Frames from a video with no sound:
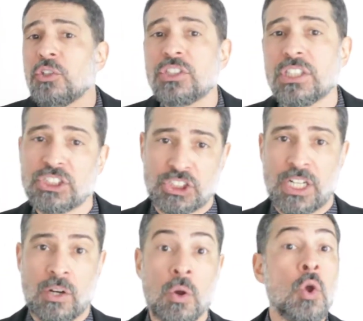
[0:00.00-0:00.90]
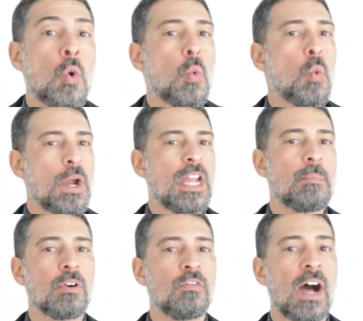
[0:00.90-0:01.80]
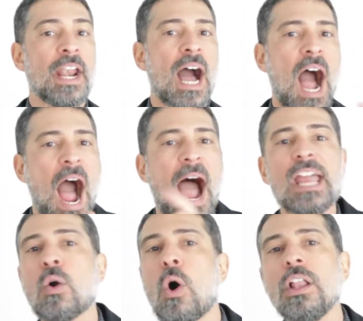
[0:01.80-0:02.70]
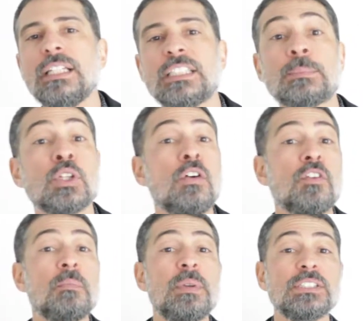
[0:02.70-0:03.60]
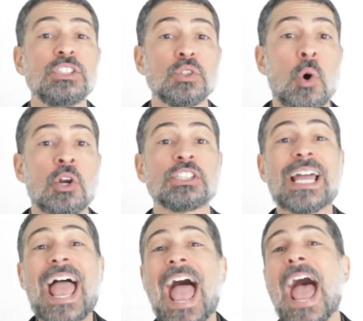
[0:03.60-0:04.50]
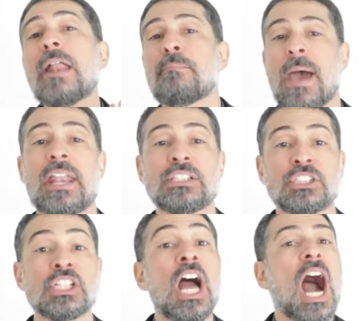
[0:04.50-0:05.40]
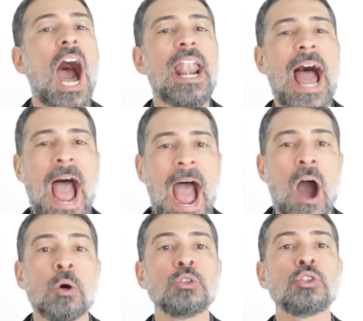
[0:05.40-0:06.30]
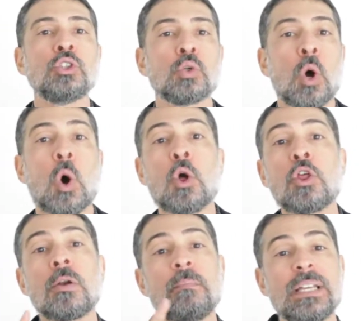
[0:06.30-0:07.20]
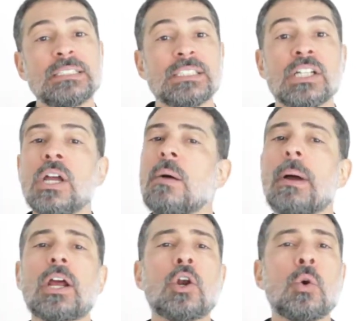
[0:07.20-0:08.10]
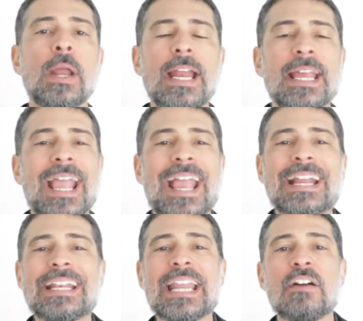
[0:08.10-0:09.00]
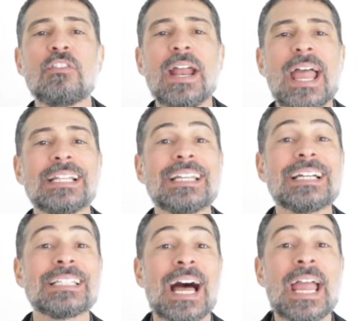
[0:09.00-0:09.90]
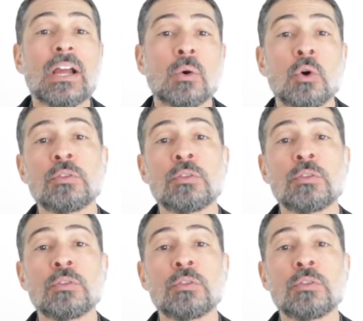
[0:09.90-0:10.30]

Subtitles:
to this channel, we provide high-quality tips for business owners and managers on how to grow their business by creating a never-ending client growth